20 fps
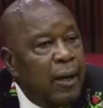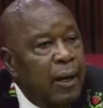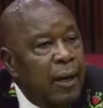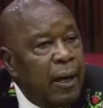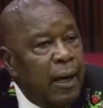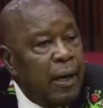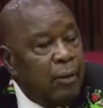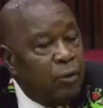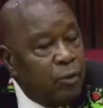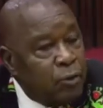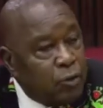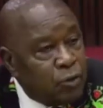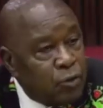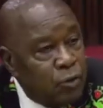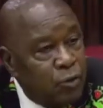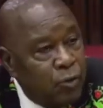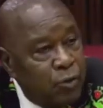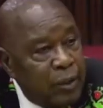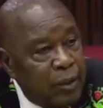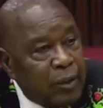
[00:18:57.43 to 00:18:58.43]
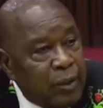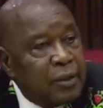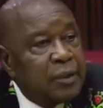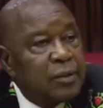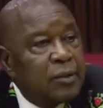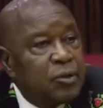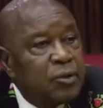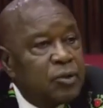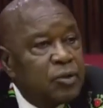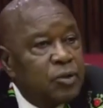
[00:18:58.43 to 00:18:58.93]
I also
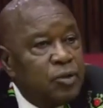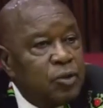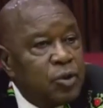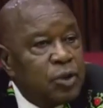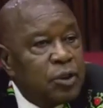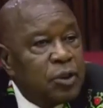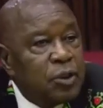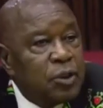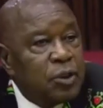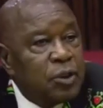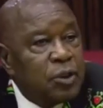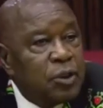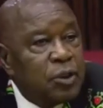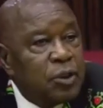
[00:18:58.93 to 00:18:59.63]
want to use the press